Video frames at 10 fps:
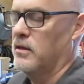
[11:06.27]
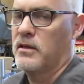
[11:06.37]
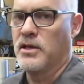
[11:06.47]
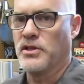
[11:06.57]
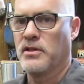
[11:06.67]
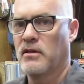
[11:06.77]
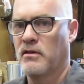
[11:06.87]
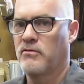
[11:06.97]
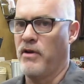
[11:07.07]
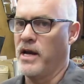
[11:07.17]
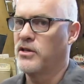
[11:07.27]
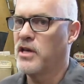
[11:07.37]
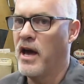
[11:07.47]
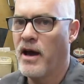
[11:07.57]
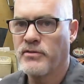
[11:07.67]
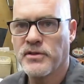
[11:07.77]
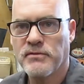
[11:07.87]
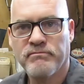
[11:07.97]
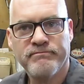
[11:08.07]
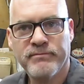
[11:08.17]
because
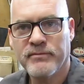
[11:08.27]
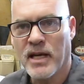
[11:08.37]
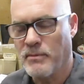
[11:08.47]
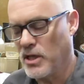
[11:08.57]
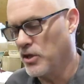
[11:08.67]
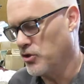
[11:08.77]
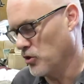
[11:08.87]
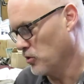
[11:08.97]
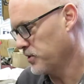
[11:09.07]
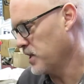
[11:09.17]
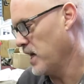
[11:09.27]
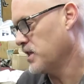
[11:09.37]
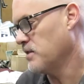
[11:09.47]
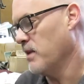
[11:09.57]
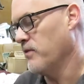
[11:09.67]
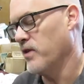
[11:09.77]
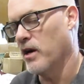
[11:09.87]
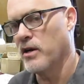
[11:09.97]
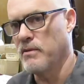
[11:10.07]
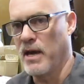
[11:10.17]
crankshafts, I mean, the journal sizes may vary.